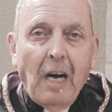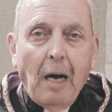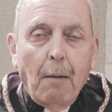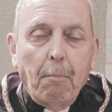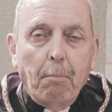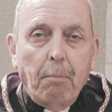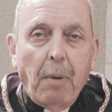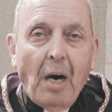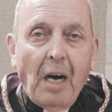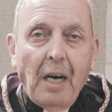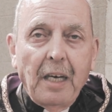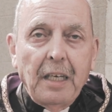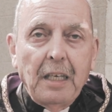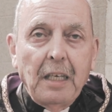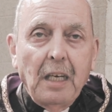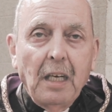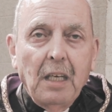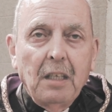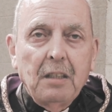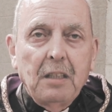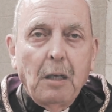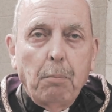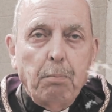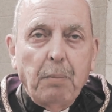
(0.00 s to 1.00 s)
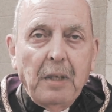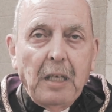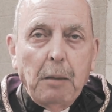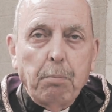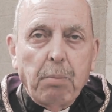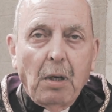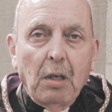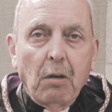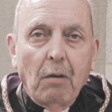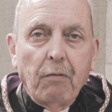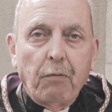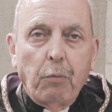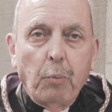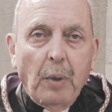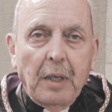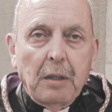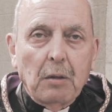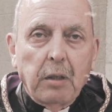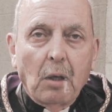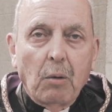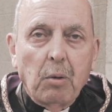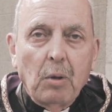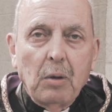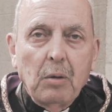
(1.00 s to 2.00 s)
and by the people of
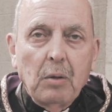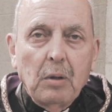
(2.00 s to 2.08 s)
Wicklow.